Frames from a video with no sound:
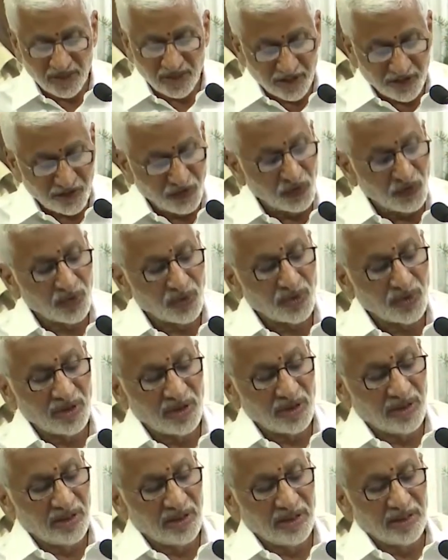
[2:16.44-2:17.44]
Therefore,
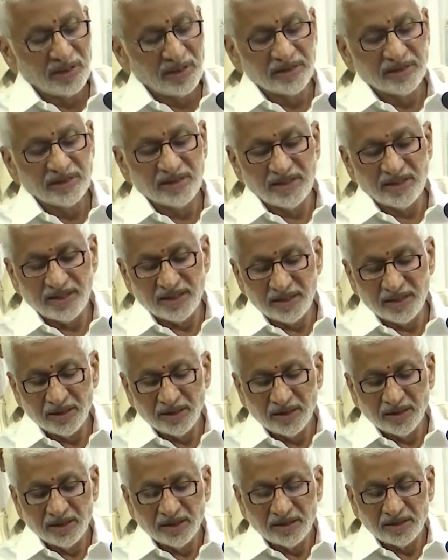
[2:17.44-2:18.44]
the
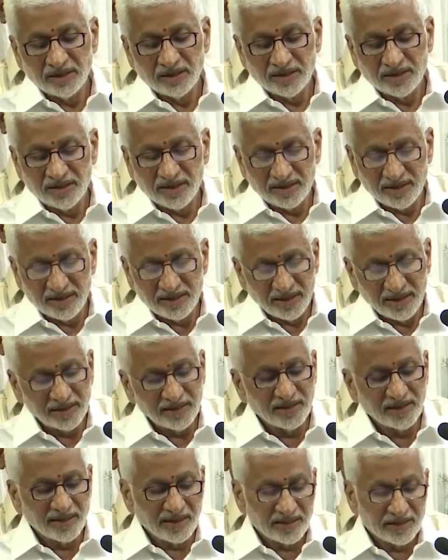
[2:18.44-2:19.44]
decision
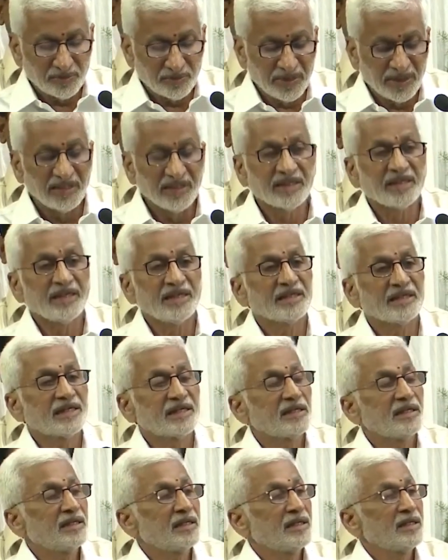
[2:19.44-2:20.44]
that has been
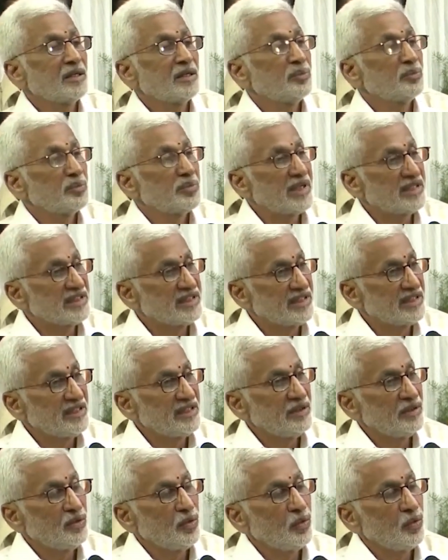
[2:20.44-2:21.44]
taken by the
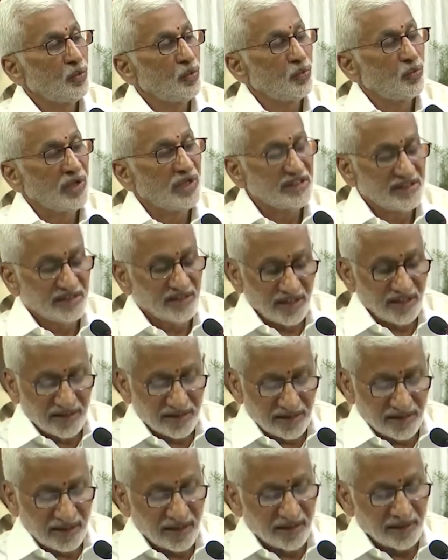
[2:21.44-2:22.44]
Vice
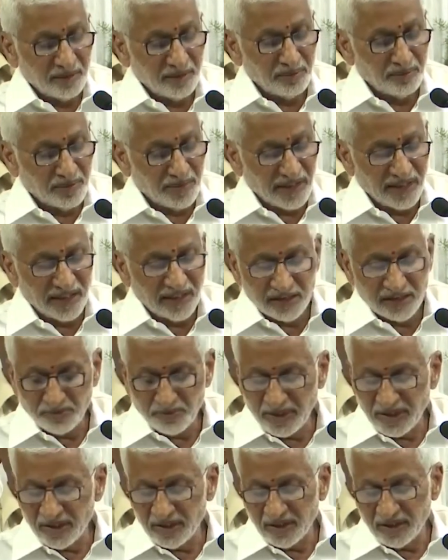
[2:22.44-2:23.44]
Chancellor
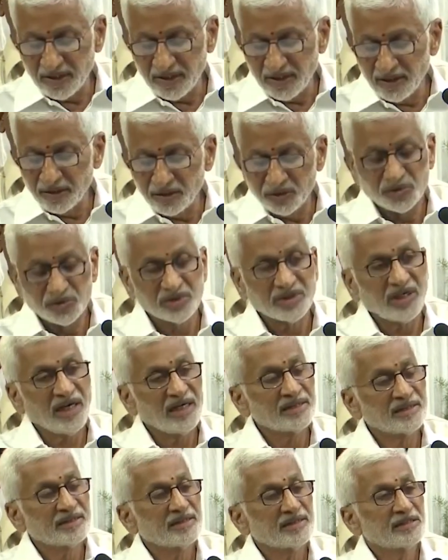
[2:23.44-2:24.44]
Management to
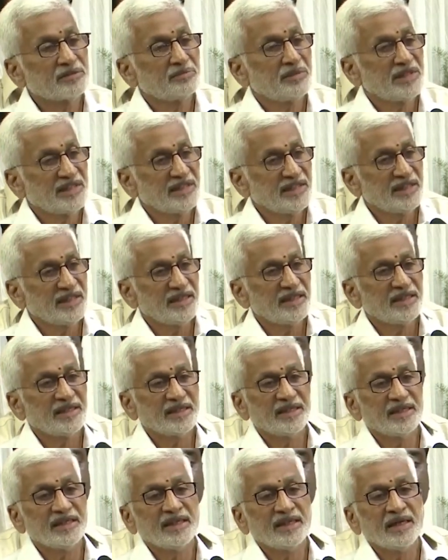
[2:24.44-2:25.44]
start this machine
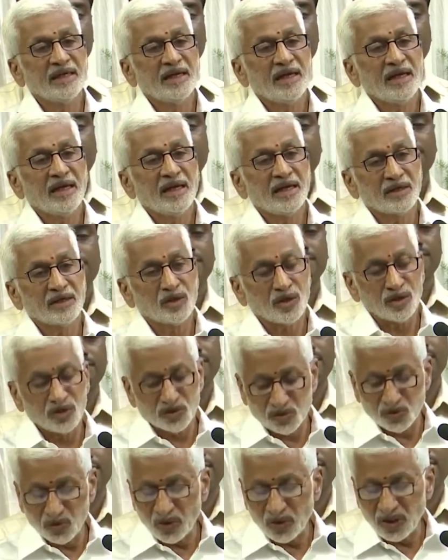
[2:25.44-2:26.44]
learning and
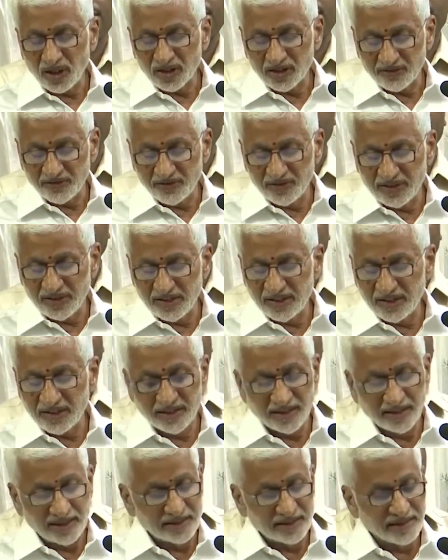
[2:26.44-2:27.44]
also artificial
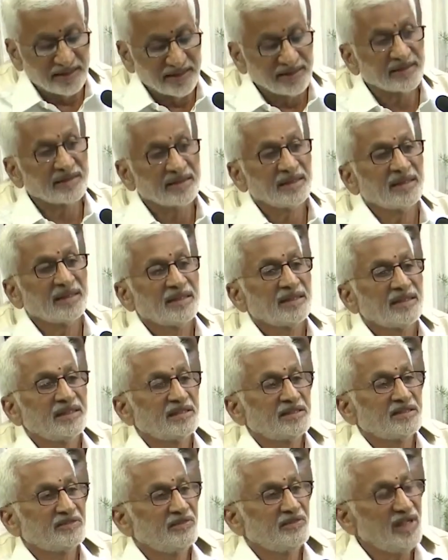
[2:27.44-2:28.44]
intelligence
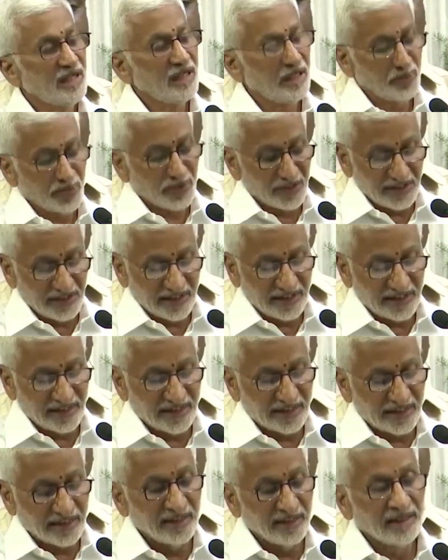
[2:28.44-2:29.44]
is well
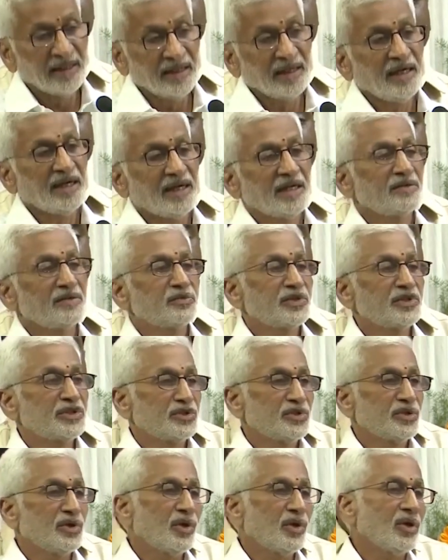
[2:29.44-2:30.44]
appreciated, and we
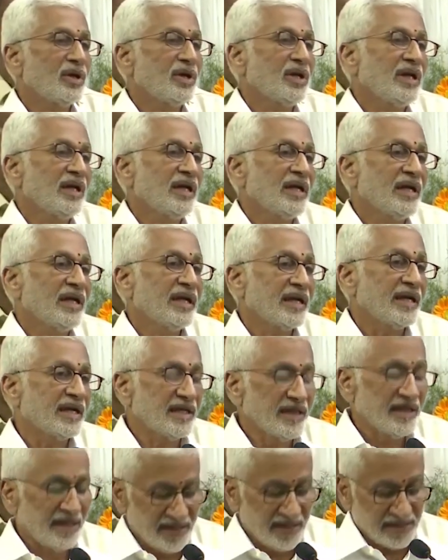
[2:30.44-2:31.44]
should all
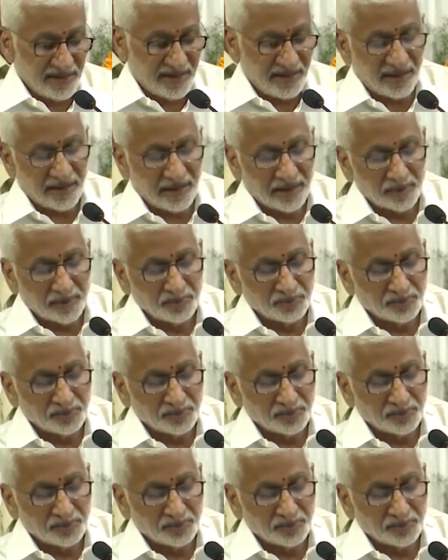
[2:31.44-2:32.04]
encourage that.